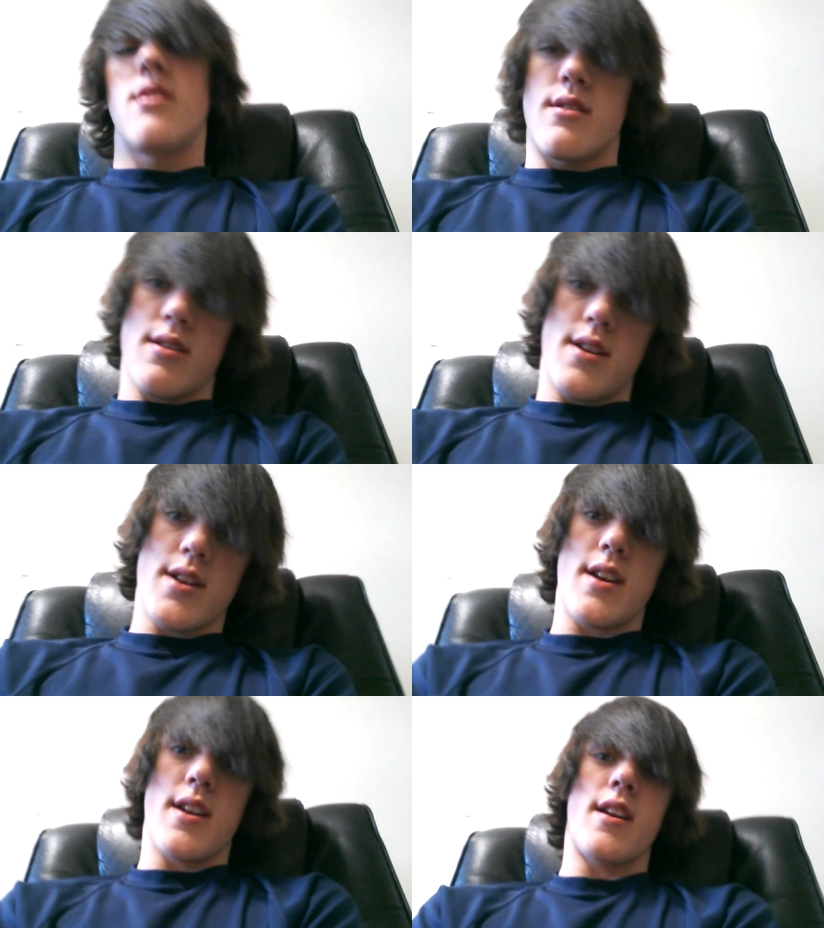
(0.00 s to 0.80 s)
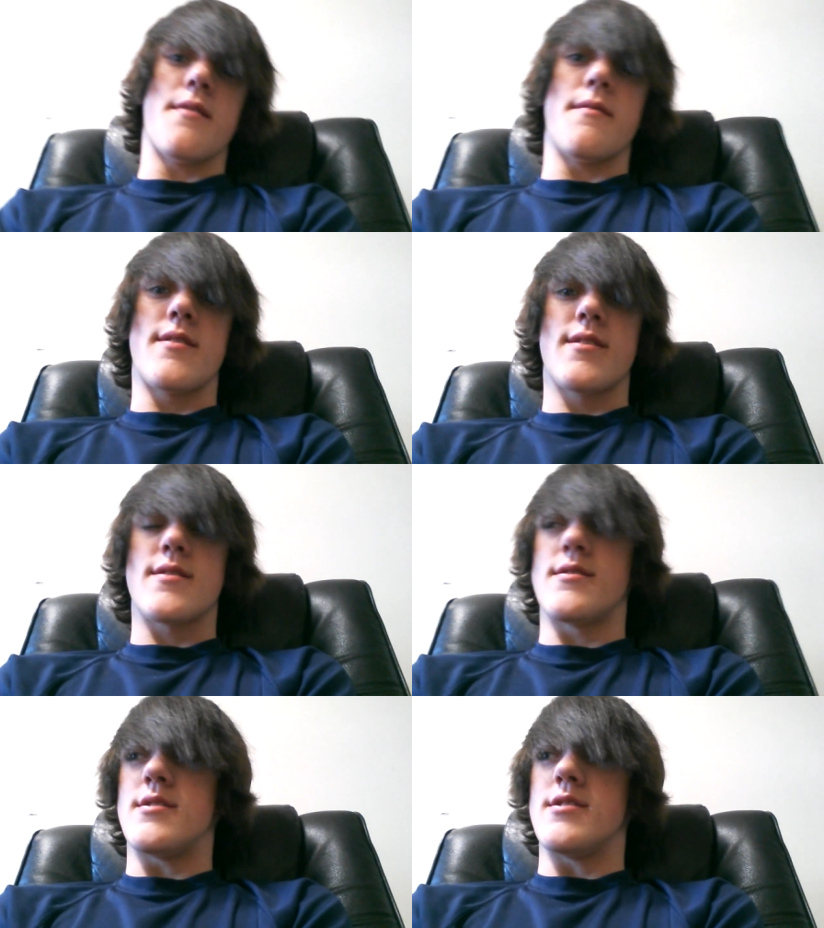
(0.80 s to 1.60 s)
Uh, okay,
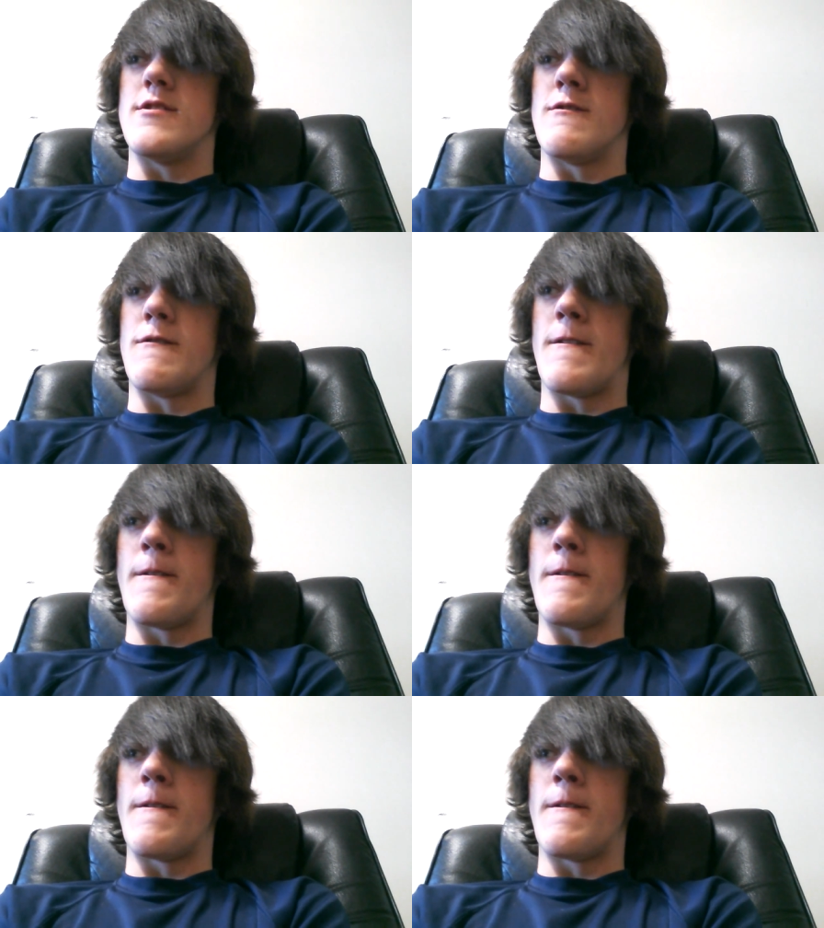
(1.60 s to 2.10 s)
anyways, uh,